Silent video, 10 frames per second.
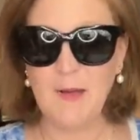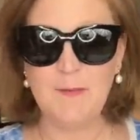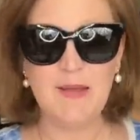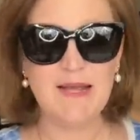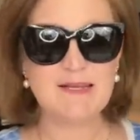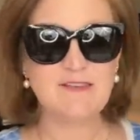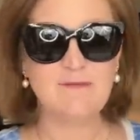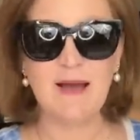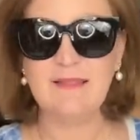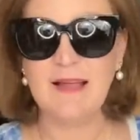because of
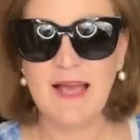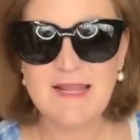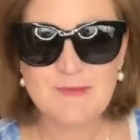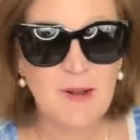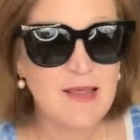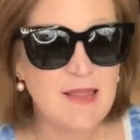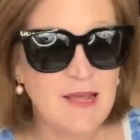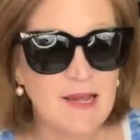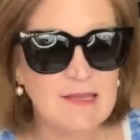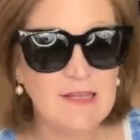my lights, but I
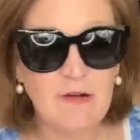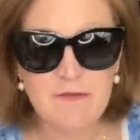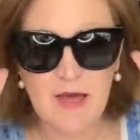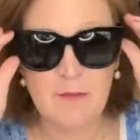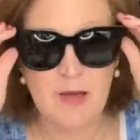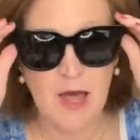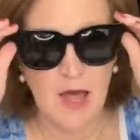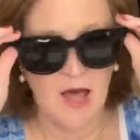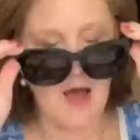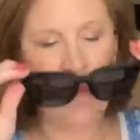think I love them.
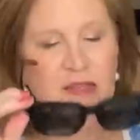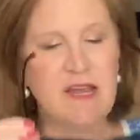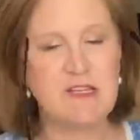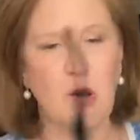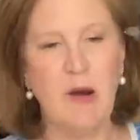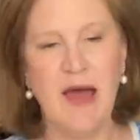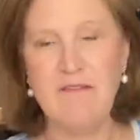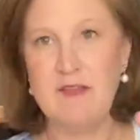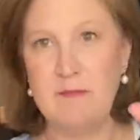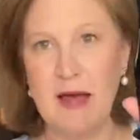Um, they don't
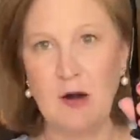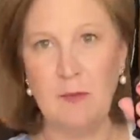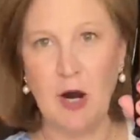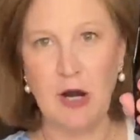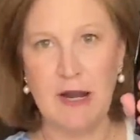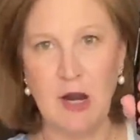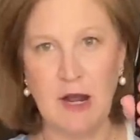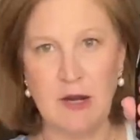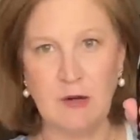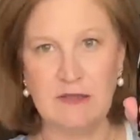have the metal part here. I
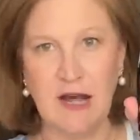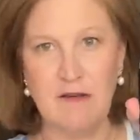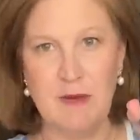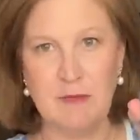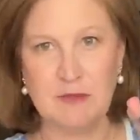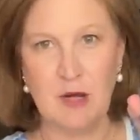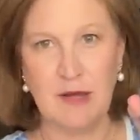know a lot of people don't